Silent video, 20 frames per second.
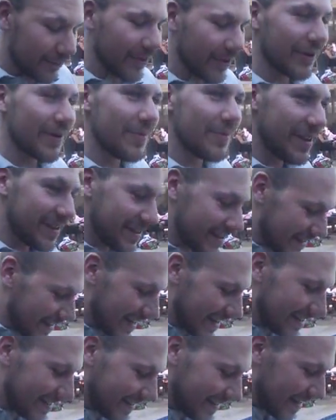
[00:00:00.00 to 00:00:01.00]
prohibition
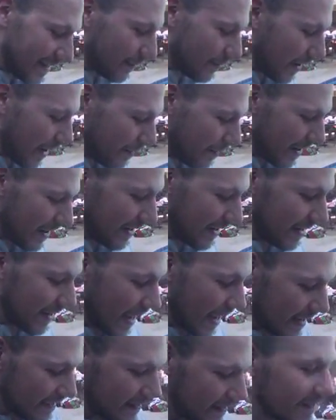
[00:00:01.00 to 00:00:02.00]
is seen by many
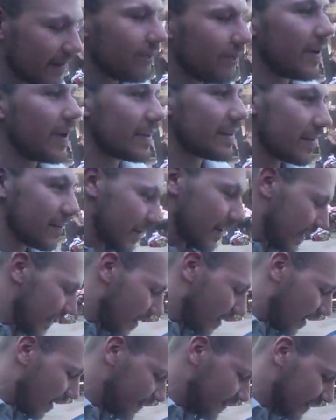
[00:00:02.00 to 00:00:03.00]
as ineffective and
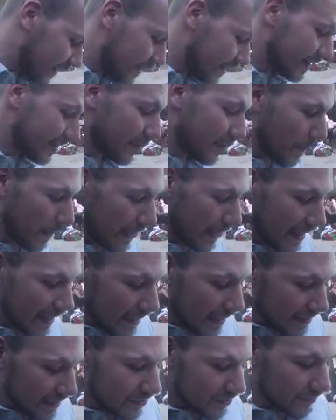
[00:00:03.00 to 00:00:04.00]
costly.
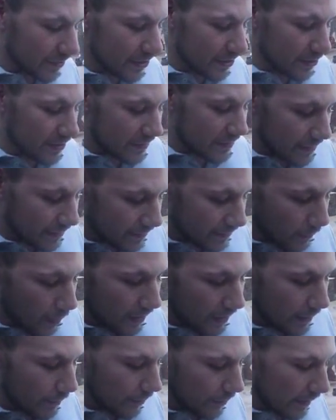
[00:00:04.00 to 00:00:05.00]
To reduce
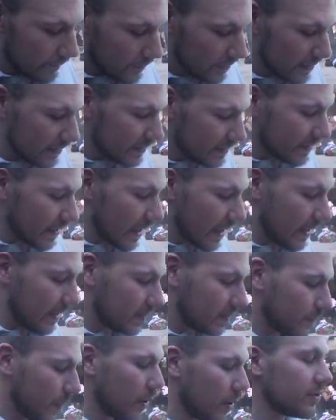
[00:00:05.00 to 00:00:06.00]
smoking prevalence and
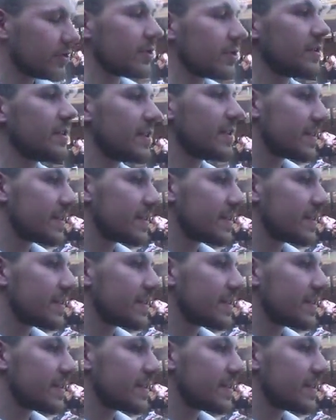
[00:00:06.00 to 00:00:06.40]
exposure to